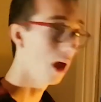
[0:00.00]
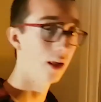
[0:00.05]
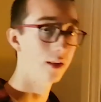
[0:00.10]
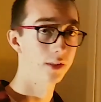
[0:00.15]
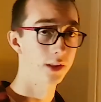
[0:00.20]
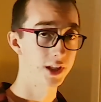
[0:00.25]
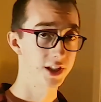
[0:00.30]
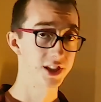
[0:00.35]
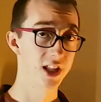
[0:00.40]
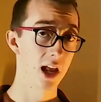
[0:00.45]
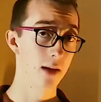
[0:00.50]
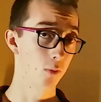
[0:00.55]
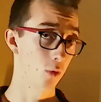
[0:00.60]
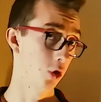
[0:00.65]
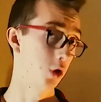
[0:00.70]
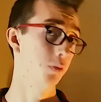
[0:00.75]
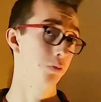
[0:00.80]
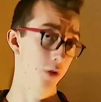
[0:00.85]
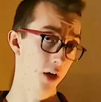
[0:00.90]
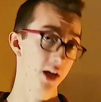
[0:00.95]
and this name
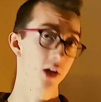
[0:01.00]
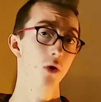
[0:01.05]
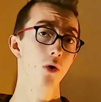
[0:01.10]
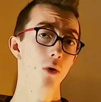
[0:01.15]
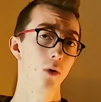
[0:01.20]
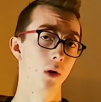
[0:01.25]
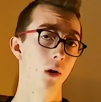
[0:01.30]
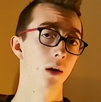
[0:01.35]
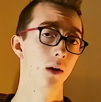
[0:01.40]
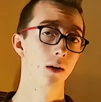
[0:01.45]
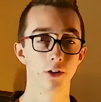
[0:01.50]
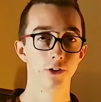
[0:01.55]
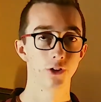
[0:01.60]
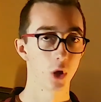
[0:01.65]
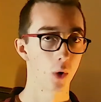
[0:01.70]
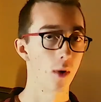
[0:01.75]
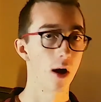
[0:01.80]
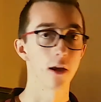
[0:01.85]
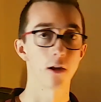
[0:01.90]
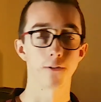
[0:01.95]
was pretty cool.
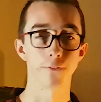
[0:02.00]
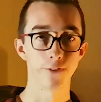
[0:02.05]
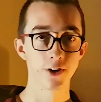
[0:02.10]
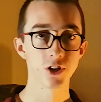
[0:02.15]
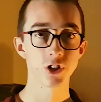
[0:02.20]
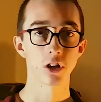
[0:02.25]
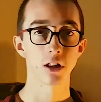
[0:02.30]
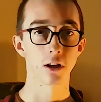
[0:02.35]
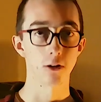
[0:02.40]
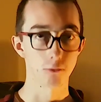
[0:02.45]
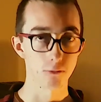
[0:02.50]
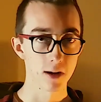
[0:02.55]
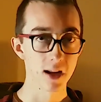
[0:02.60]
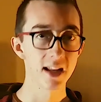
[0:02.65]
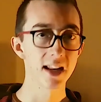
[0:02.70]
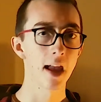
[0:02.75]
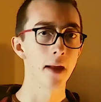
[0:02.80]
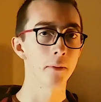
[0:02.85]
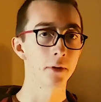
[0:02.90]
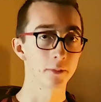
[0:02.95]
So I officially
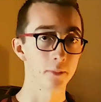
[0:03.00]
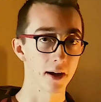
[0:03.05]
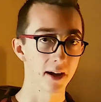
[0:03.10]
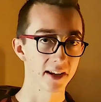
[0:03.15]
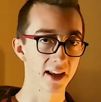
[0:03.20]
renamed my